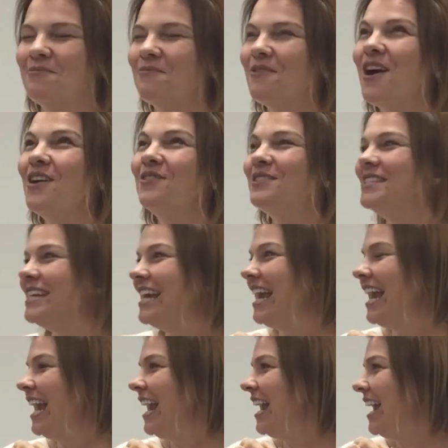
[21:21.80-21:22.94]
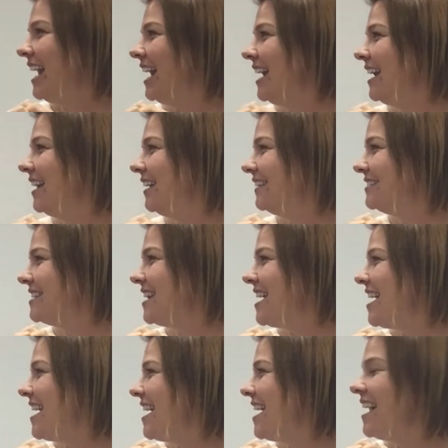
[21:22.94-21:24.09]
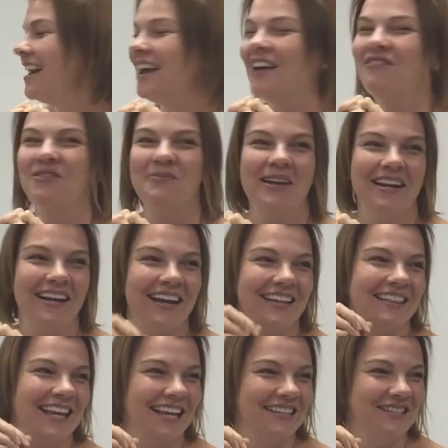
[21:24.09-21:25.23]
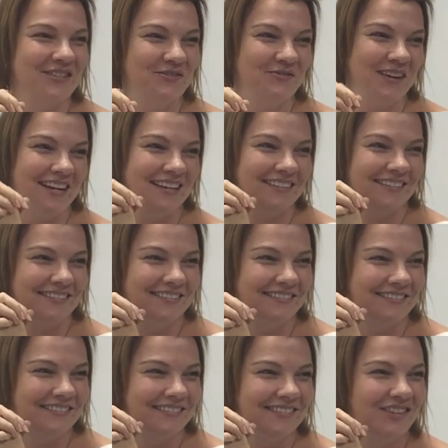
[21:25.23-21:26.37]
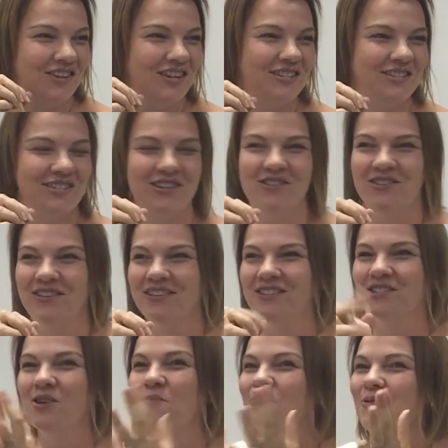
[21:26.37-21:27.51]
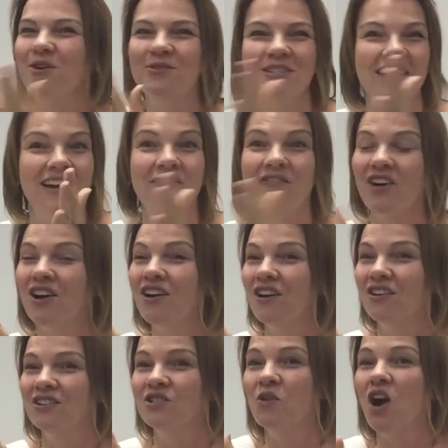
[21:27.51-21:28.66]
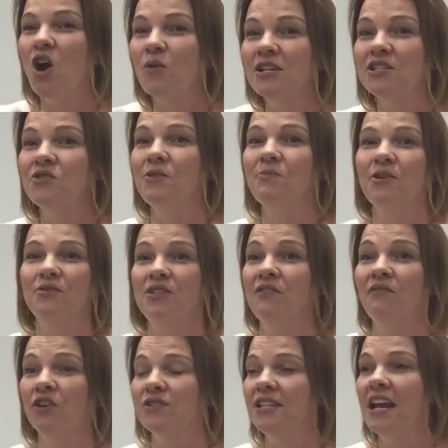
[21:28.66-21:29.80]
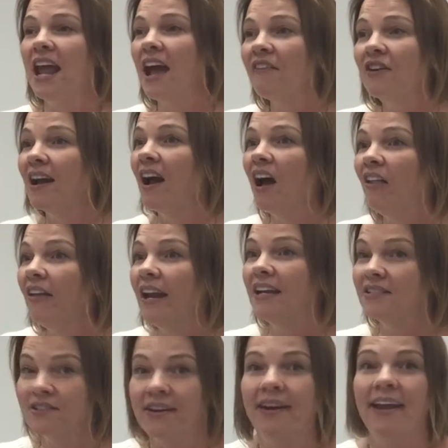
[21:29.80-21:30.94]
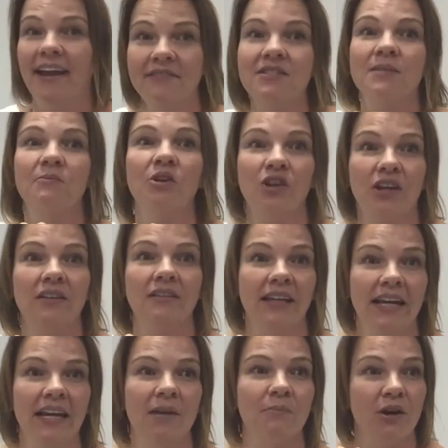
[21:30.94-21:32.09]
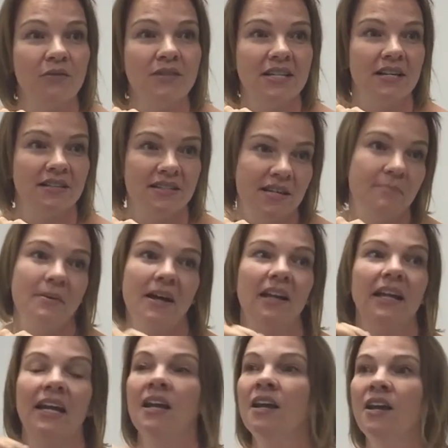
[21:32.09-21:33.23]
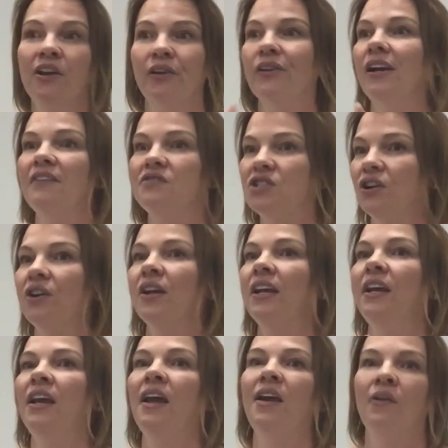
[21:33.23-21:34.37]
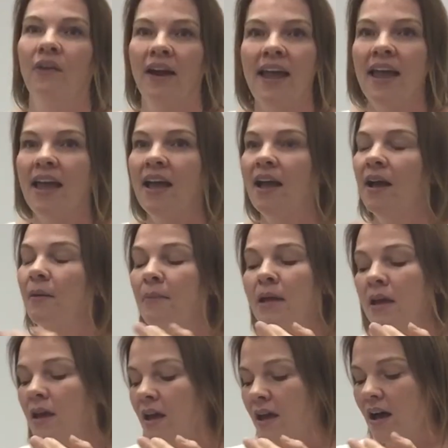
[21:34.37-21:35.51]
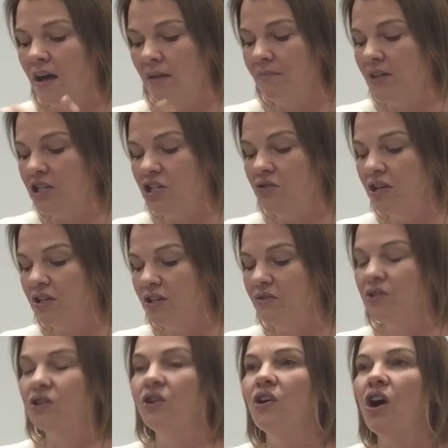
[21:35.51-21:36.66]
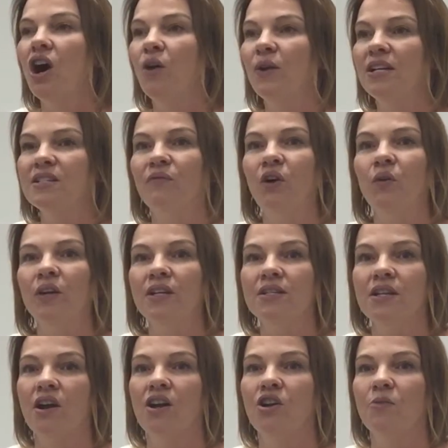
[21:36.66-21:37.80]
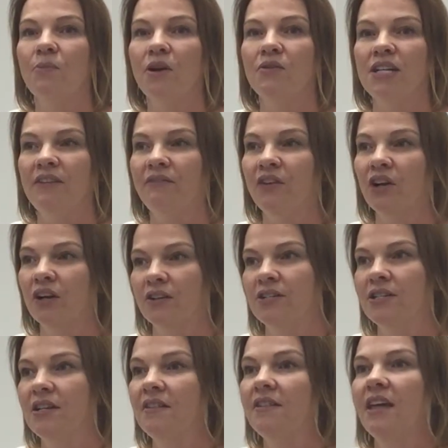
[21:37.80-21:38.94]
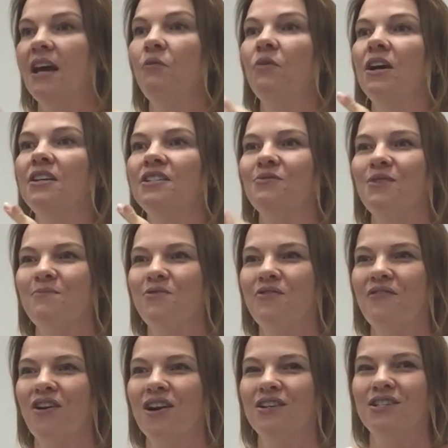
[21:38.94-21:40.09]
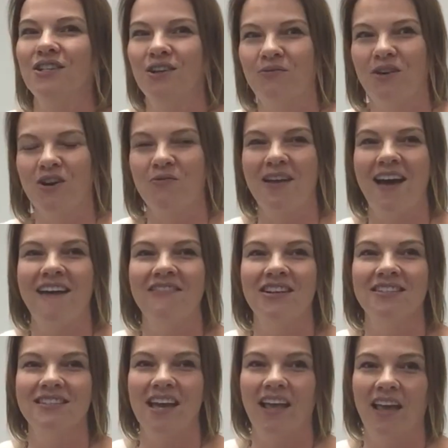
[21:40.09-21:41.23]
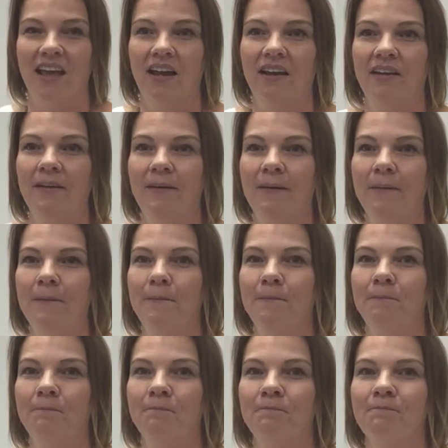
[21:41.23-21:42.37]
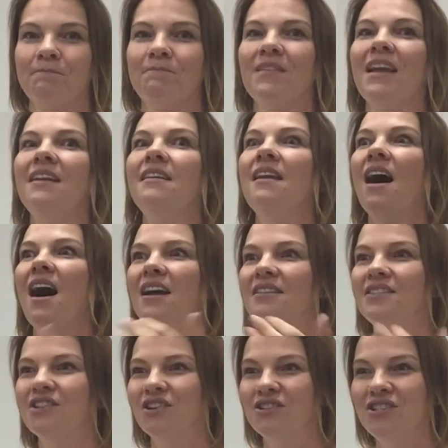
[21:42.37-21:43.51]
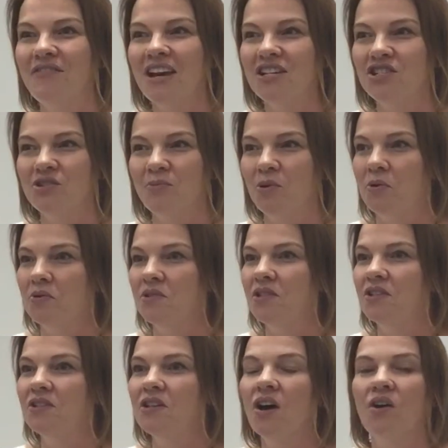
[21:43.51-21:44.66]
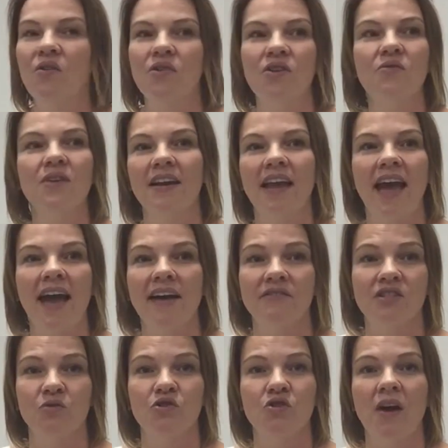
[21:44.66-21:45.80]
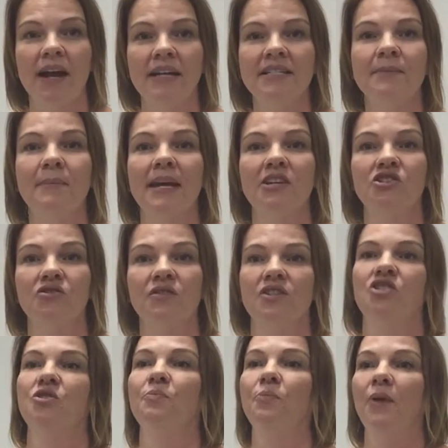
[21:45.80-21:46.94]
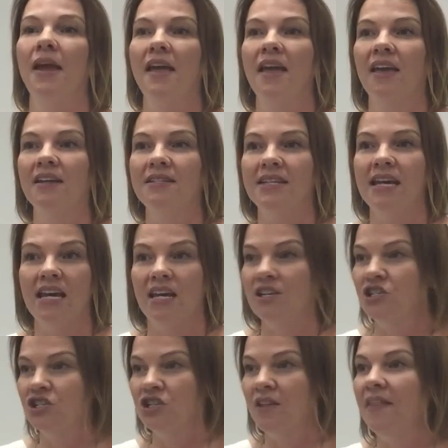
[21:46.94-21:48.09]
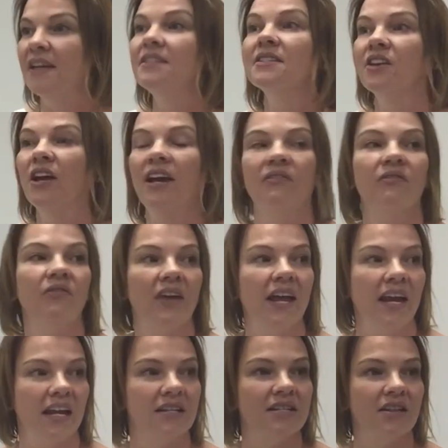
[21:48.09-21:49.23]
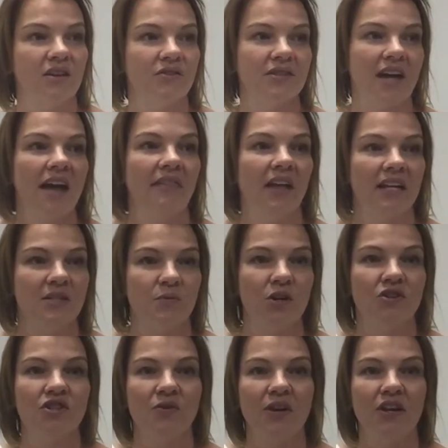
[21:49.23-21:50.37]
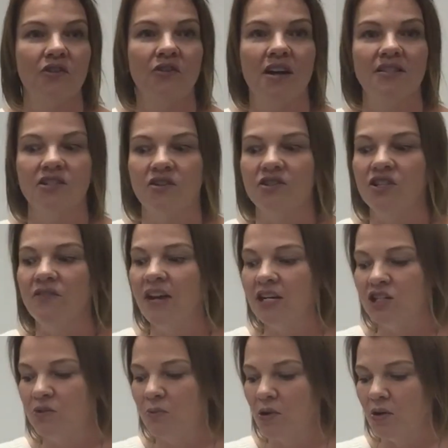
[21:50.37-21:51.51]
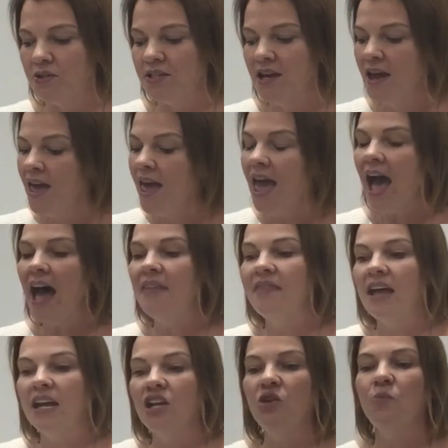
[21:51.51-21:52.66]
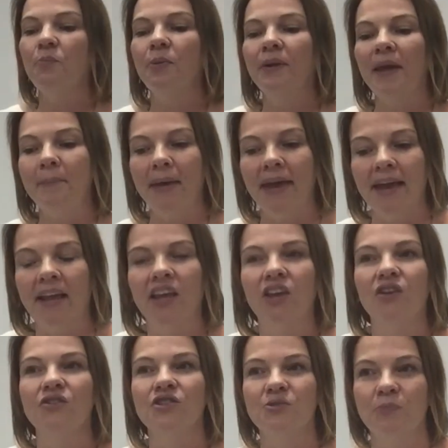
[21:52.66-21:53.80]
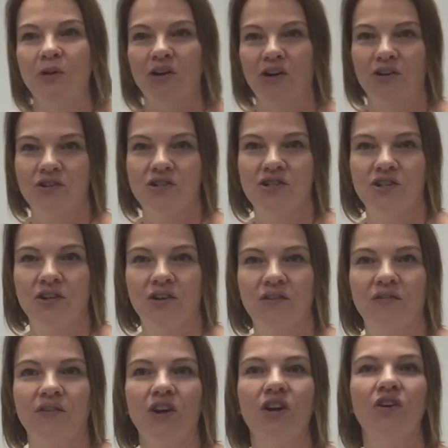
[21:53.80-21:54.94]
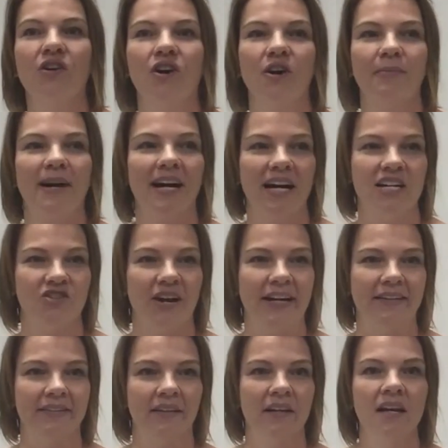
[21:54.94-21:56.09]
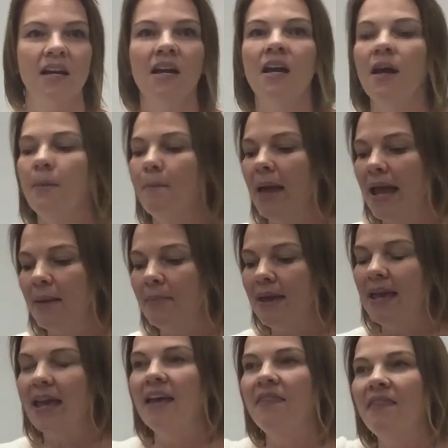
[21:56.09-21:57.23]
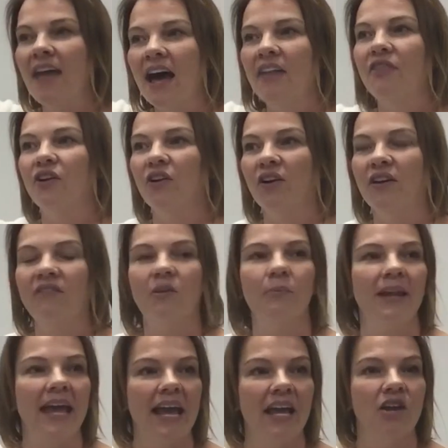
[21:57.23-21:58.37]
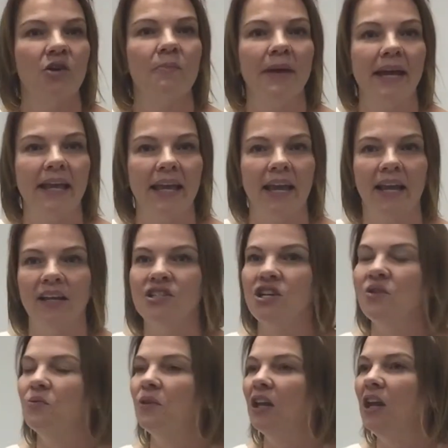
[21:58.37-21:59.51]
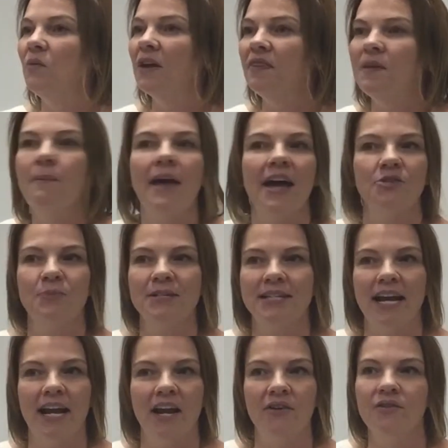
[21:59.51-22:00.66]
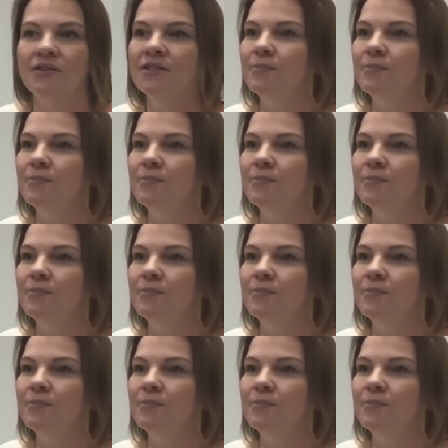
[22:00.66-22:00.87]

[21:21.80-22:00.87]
Protein. Ta-da, everybody got the answer right. Good students. So protein first. We're always doing protein first, and every holiday is going to have some good lean proteins. Typically, you're going to have turkey or ham that you can do. So you're always focusing on your protein first. Then what do we move on to? What are we having second? Non-starchy vegetables. So you can have, so trying to make sure that you're bringing a dish that's going to fit into those guidelines where you're doing your non-starchy vegetables. And then you pick your splurge for your carbohydrate. Maybe in that third of a plate you're picking, do you really want the mashed potatoes?